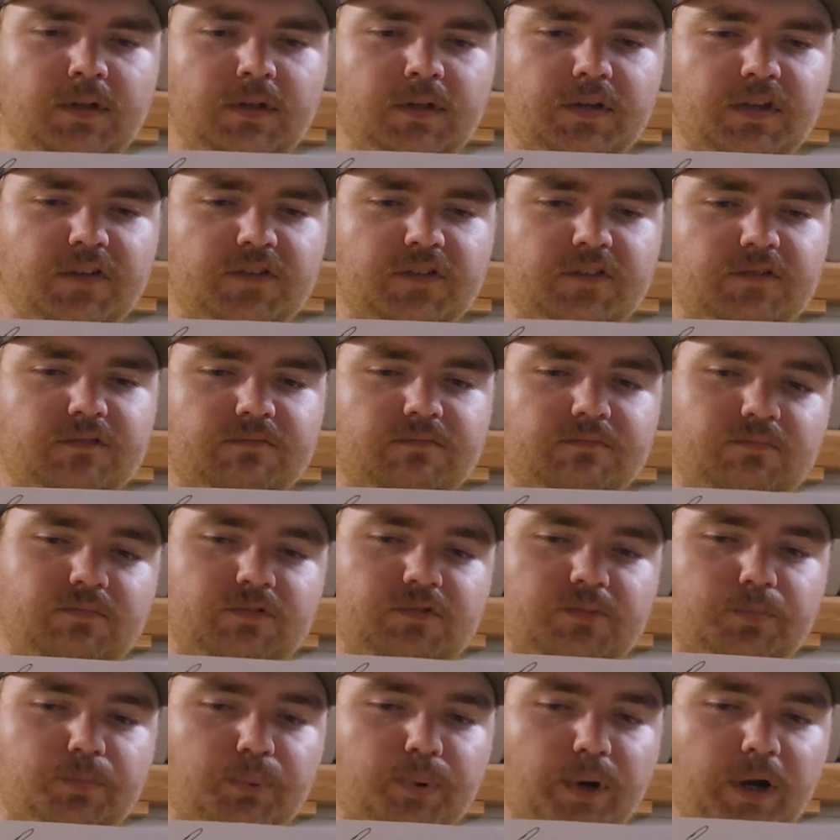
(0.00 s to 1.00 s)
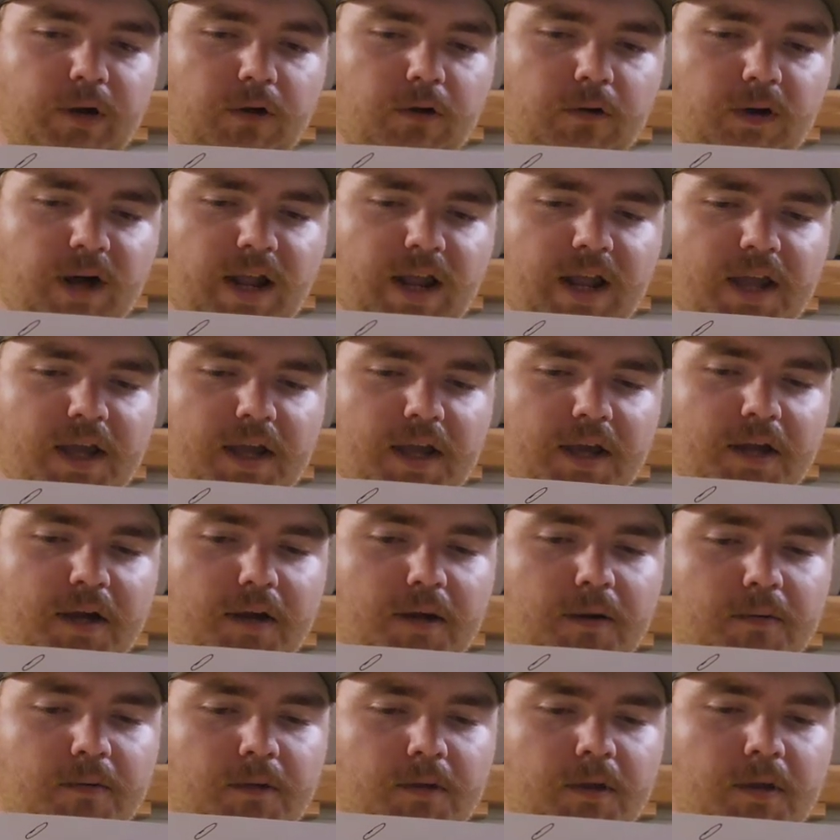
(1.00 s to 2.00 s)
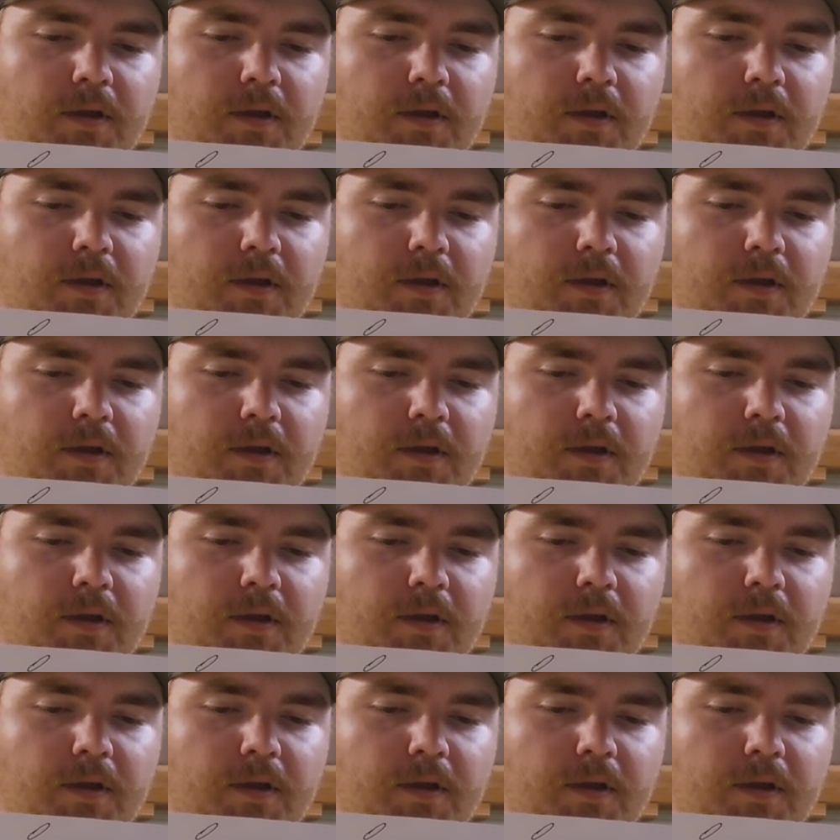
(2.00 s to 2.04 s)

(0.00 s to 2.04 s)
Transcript: this sprinkle right here